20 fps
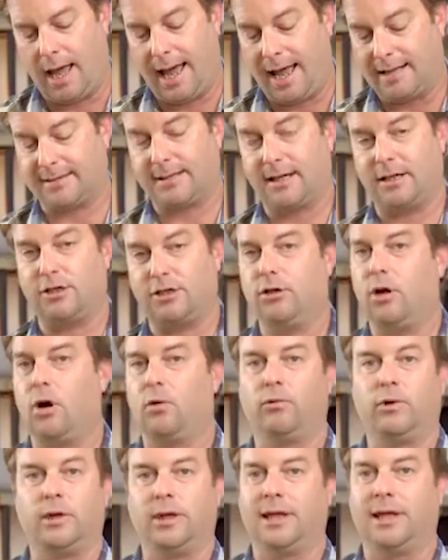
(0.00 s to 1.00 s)
As such, you
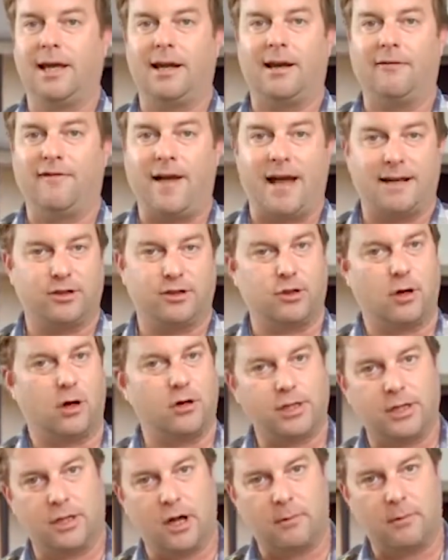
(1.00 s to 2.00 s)
don't really get a fast
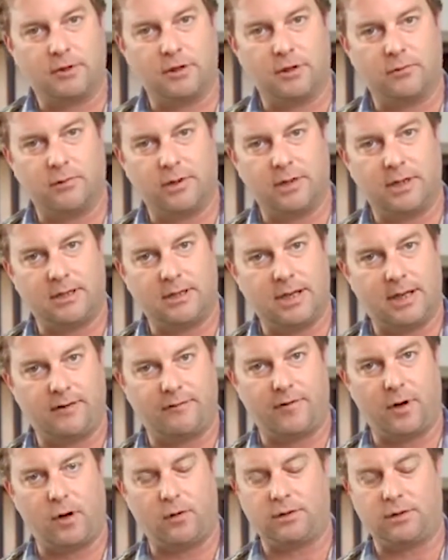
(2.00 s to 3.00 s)
charging option with these
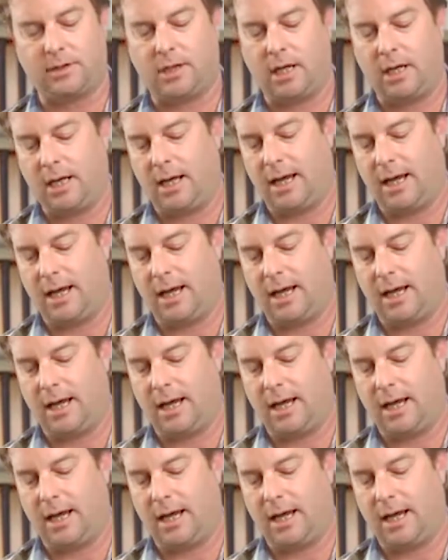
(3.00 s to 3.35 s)
headphones.